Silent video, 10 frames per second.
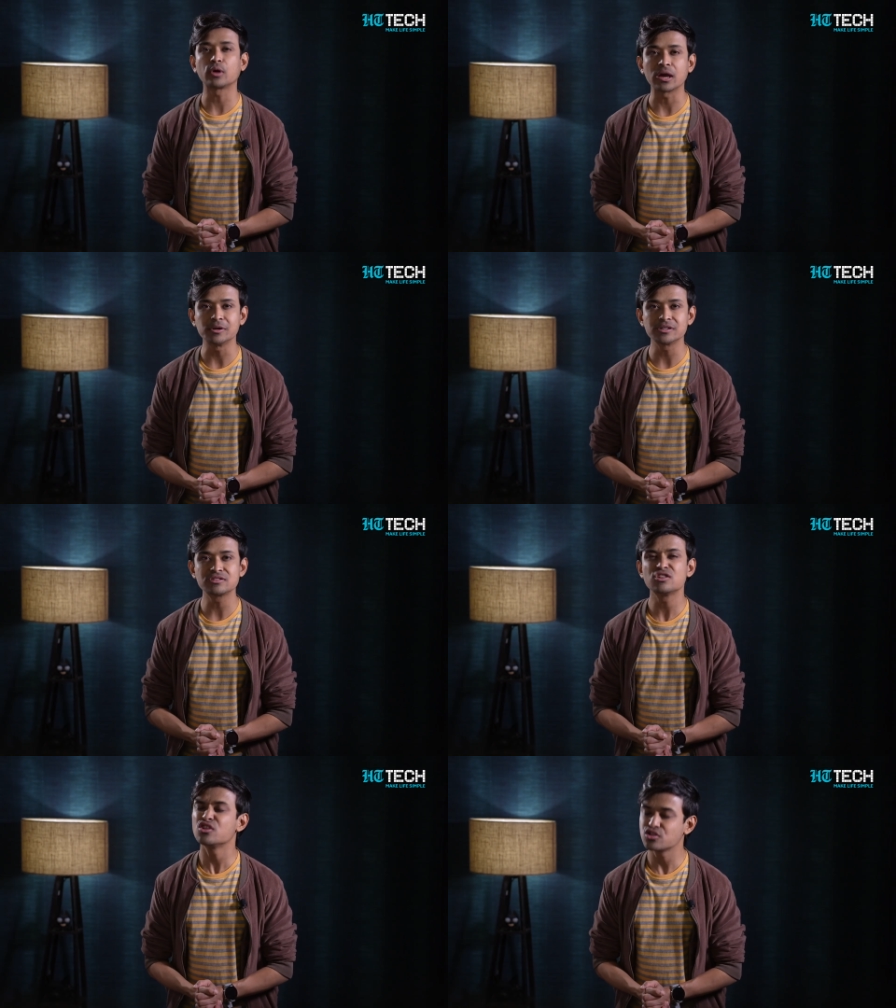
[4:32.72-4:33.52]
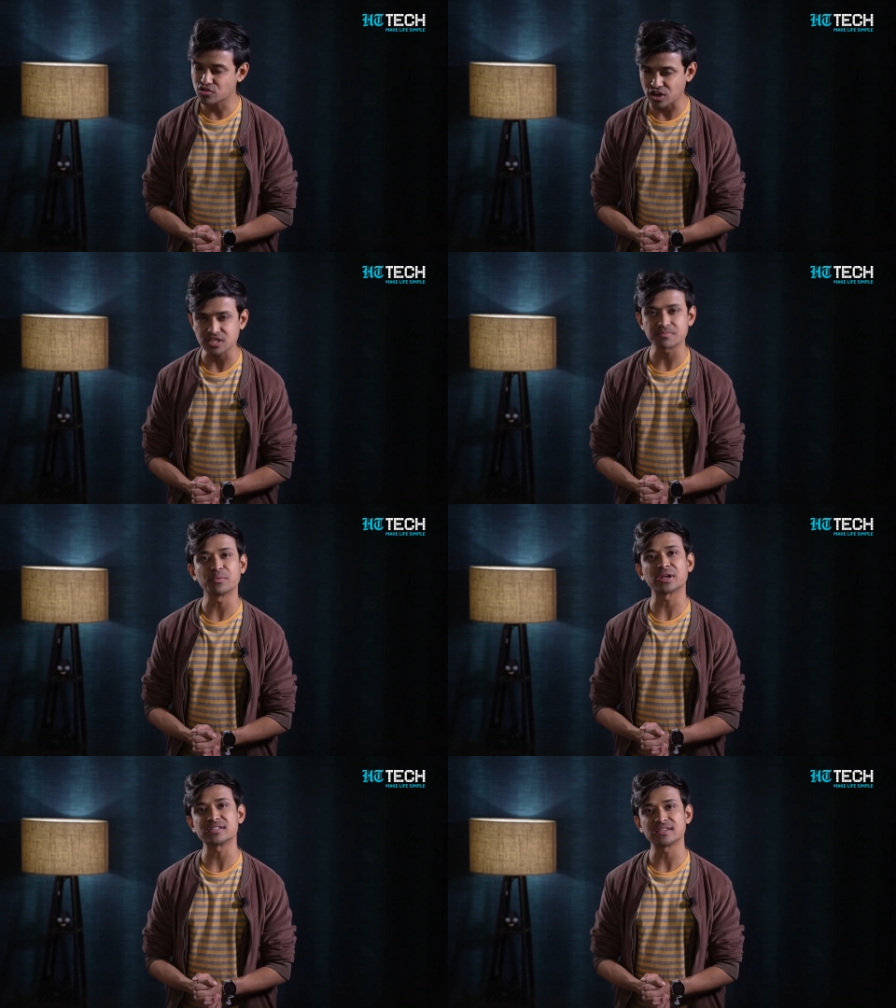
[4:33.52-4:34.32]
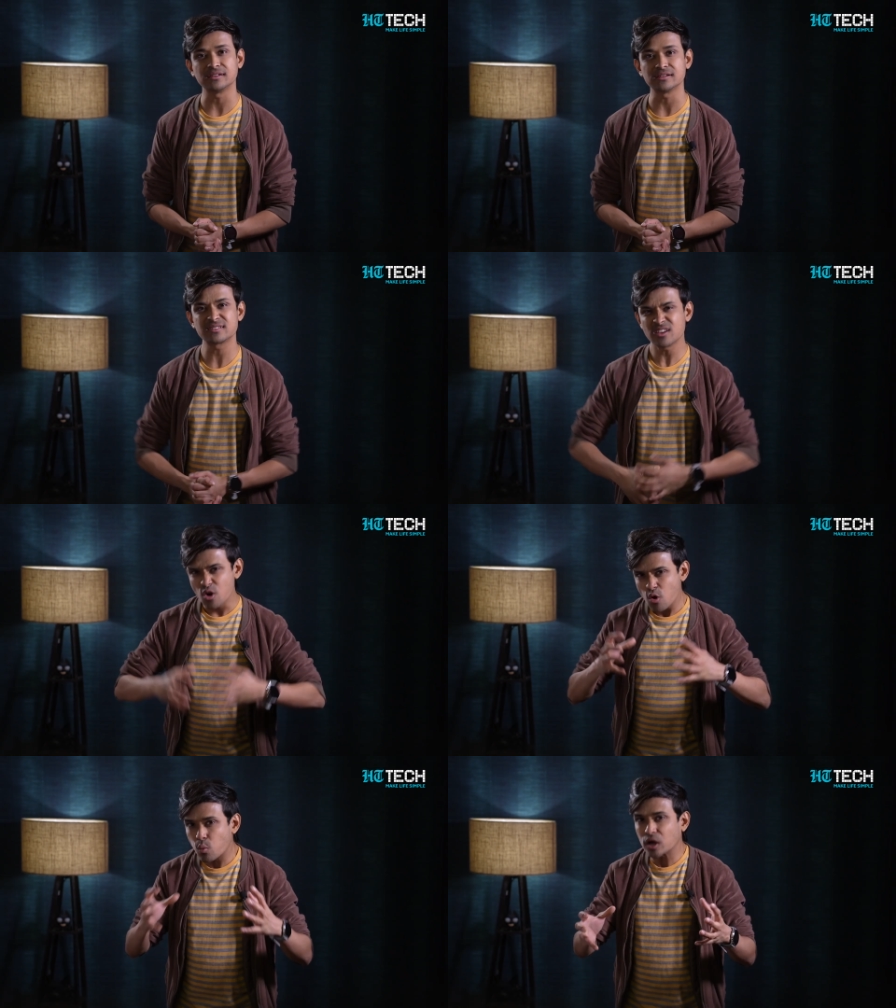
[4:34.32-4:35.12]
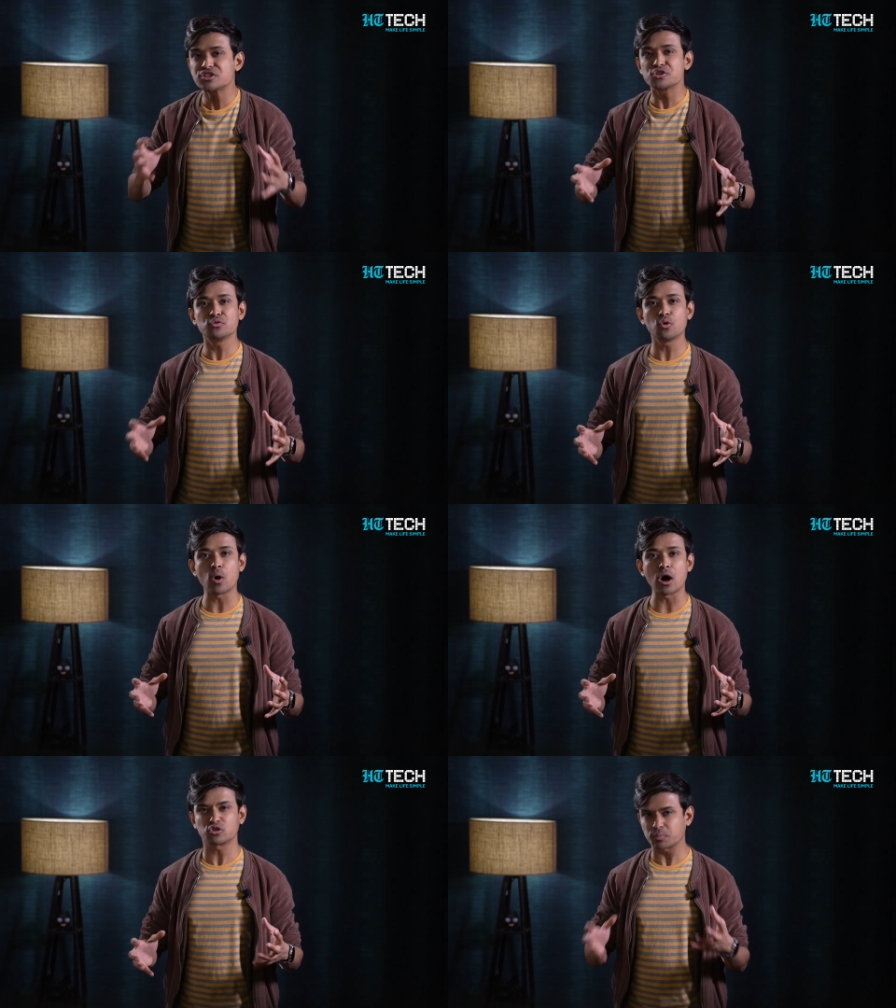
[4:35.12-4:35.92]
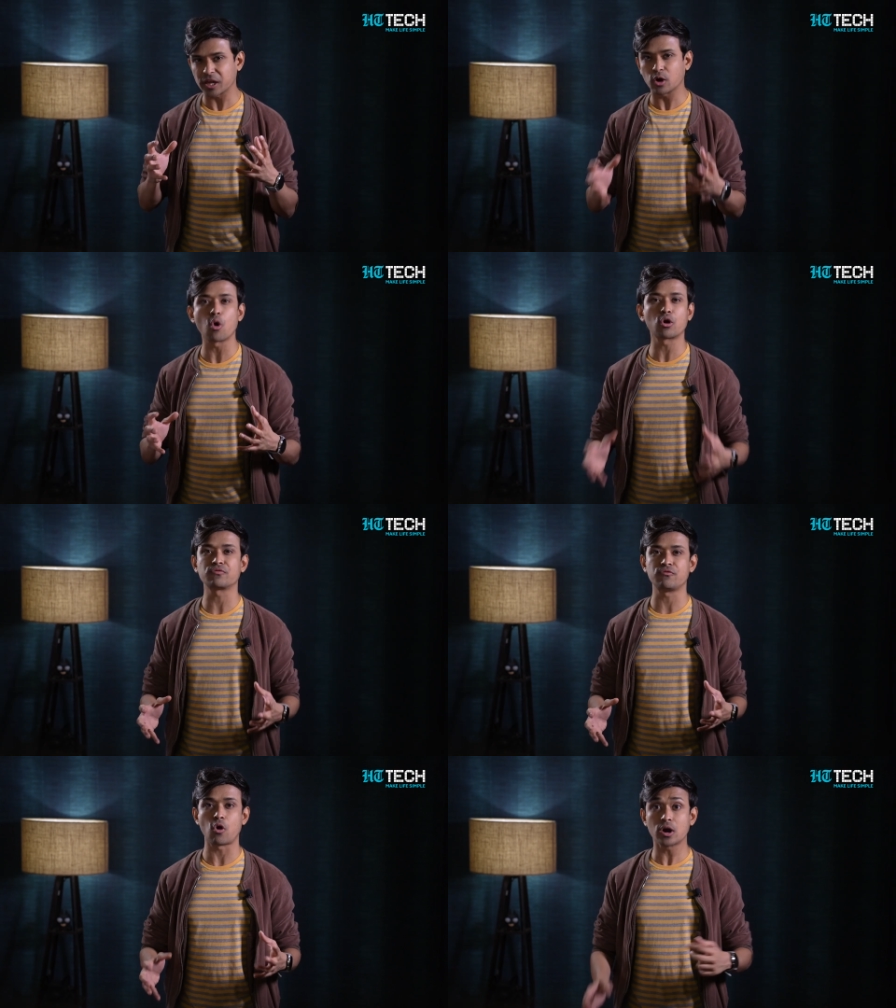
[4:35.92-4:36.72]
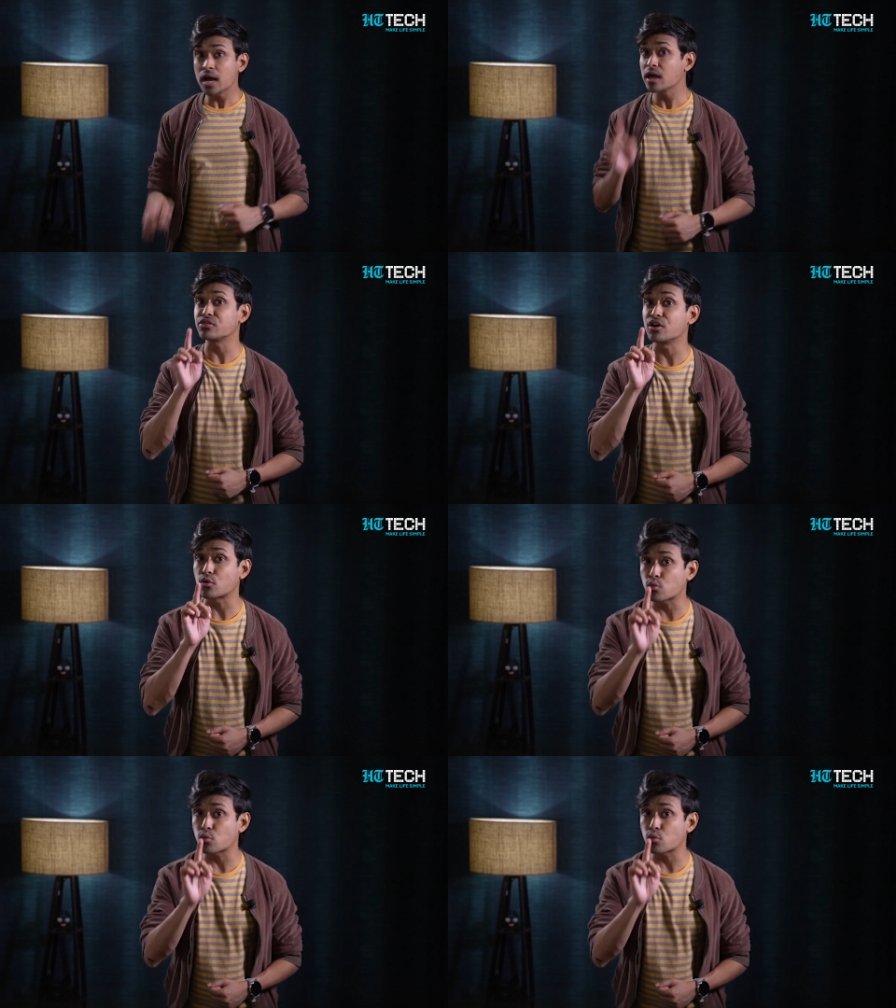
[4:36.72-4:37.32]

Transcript: gamers, trust me when I say this. Once you know how to play God of War the